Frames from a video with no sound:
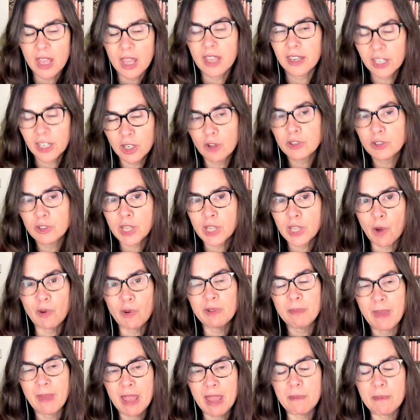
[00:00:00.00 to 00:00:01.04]
you know,
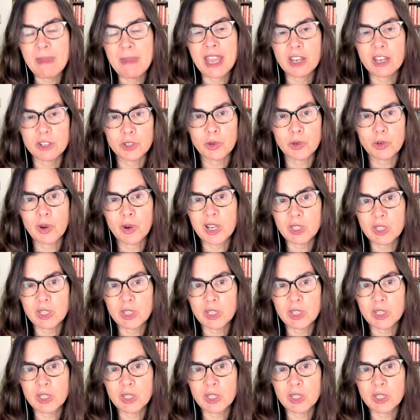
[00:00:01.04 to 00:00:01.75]
someone may make a choice.